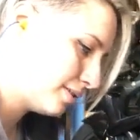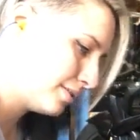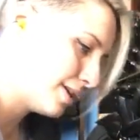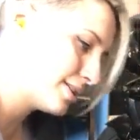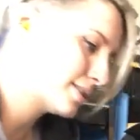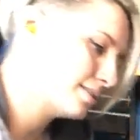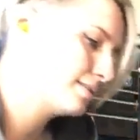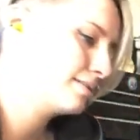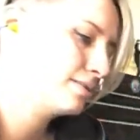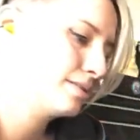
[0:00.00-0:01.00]
All right.
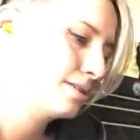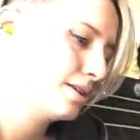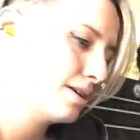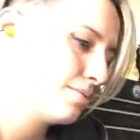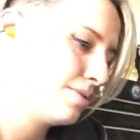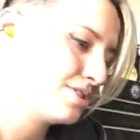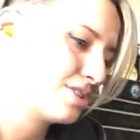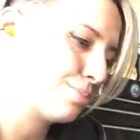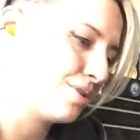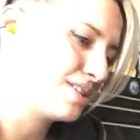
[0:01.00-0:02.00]
Where's
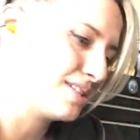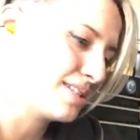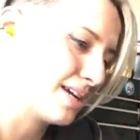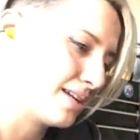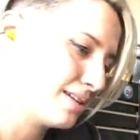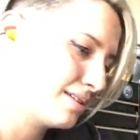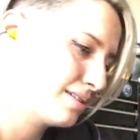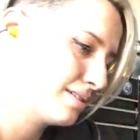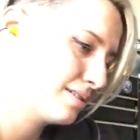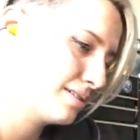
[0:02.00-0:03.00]
your pointy side?
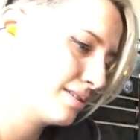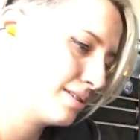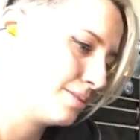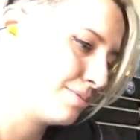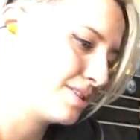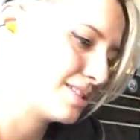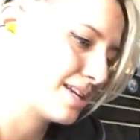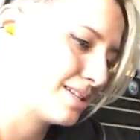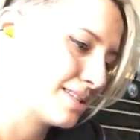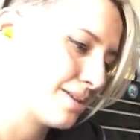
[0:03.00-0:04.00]
The pointy
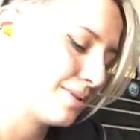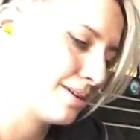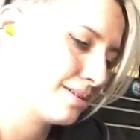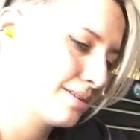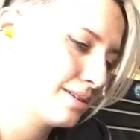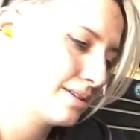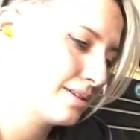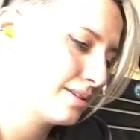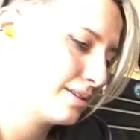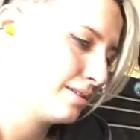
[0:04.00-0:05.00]
side is that way.
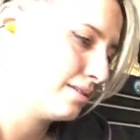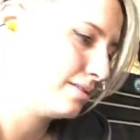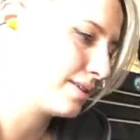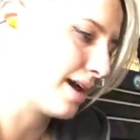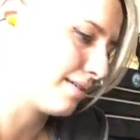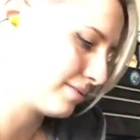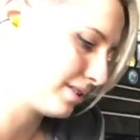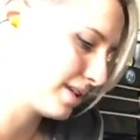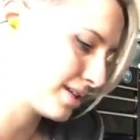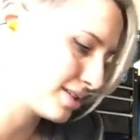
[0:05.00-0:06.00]
Yeah,
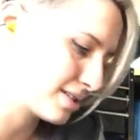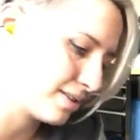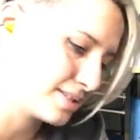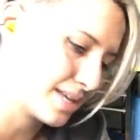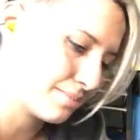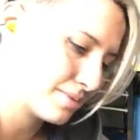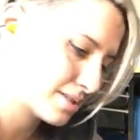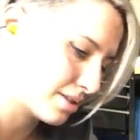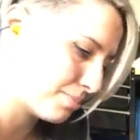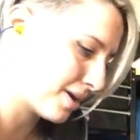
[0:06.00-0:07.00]
the linkage is all the same, so the